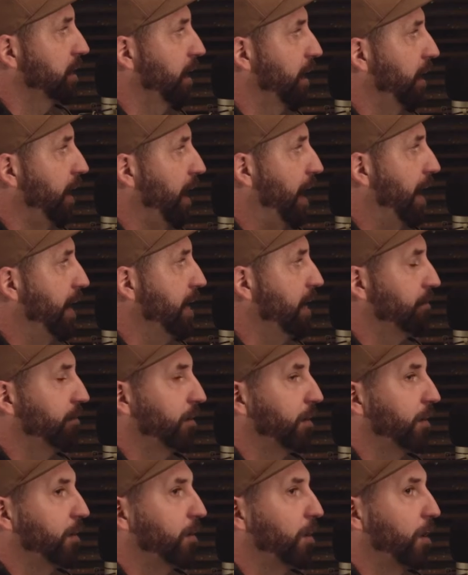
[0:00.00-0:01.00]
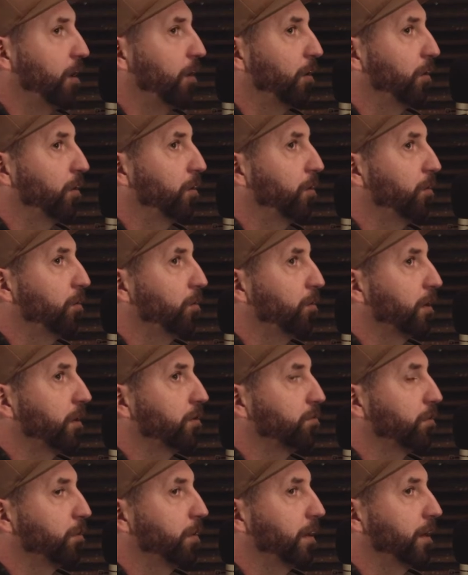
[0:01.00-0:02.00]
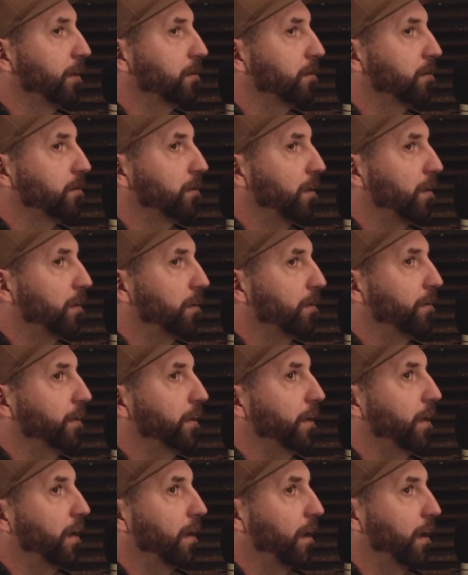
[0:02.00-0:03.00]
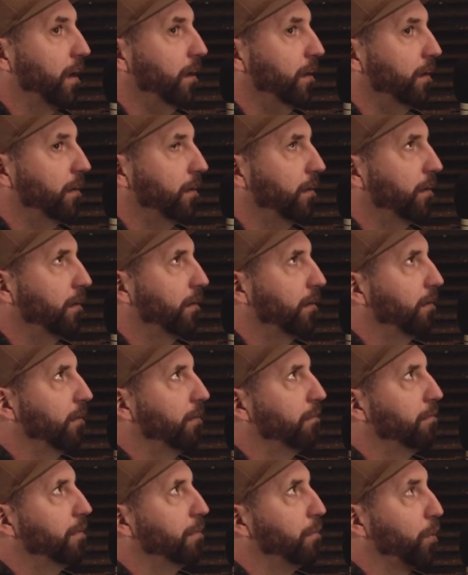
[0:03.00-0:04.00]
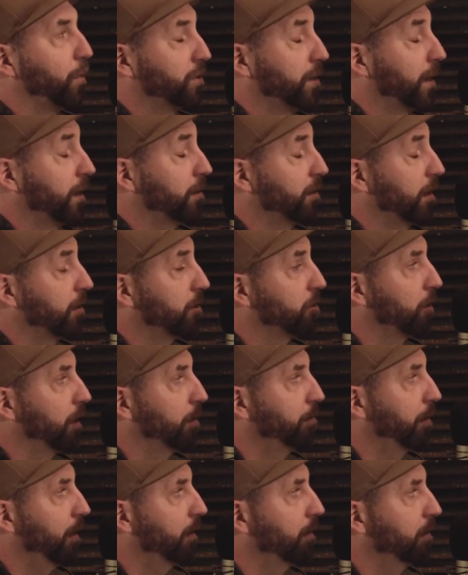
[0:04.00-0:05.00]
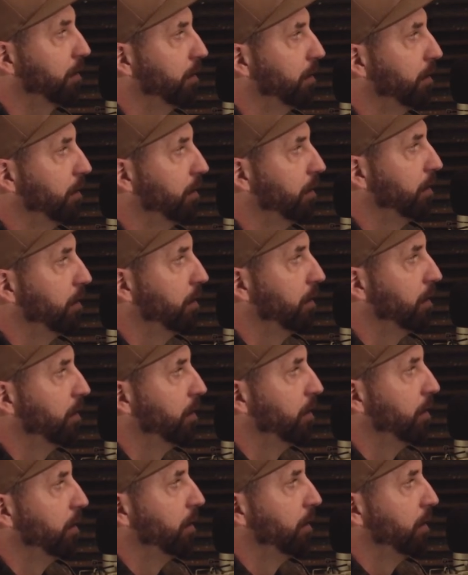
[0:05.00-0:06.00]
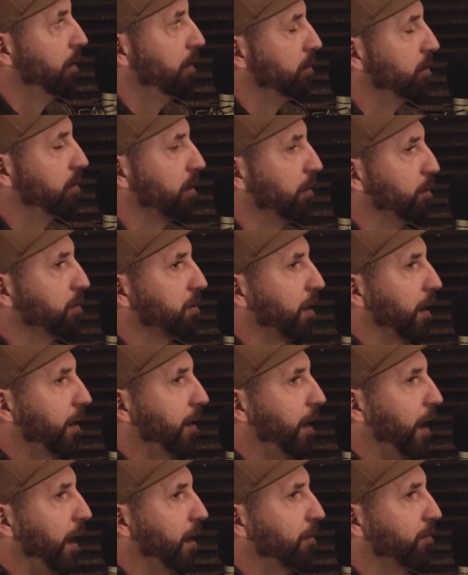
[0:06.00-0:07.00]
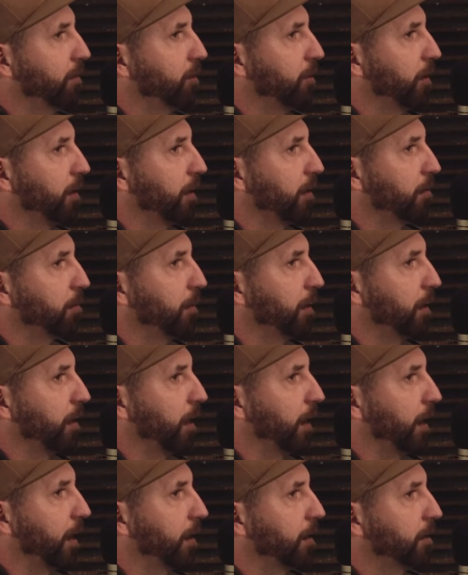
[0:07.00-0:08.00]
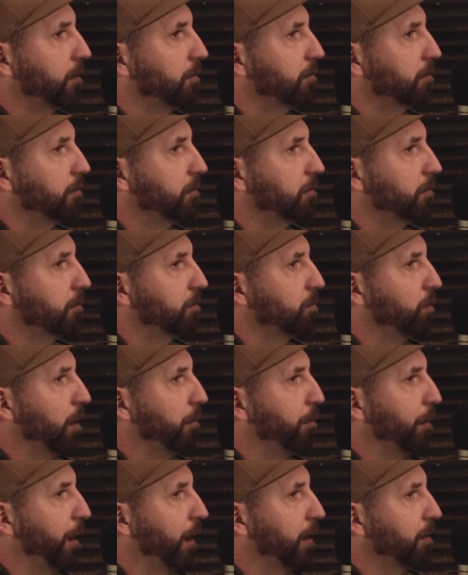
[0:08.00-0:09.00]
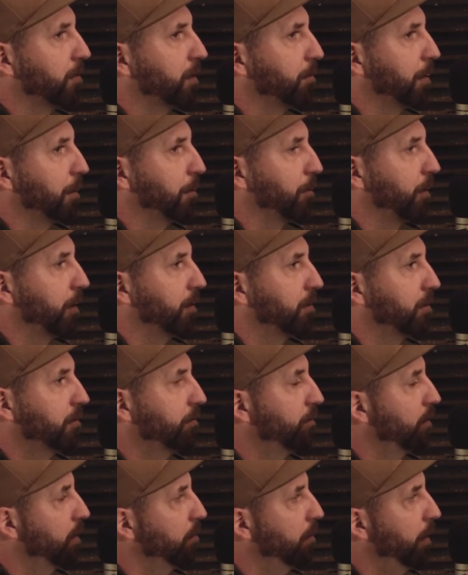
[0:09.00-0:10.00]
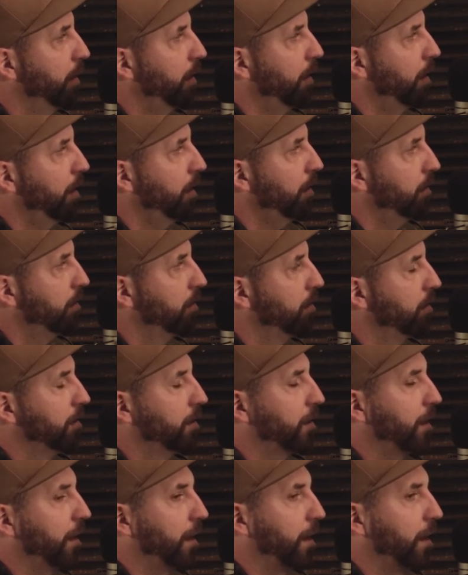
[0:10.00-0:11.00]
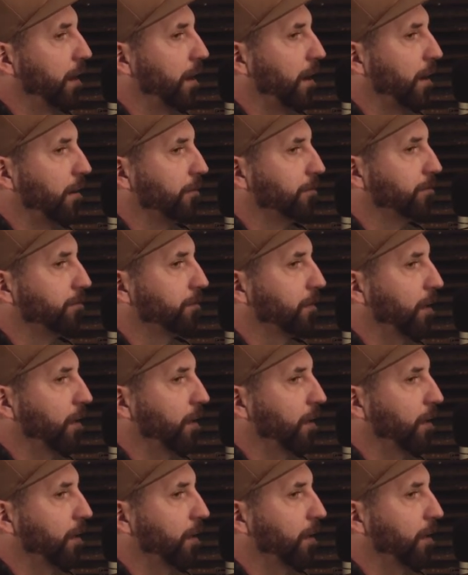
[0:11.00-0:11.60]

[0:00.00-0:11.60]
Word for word: like I didn't even know because when we installed the art, the motorcycles hadn't shown up yet. Oh, okay. So it was like kind of intriguing to be like, what bike is going to be placed in front of my art? Um,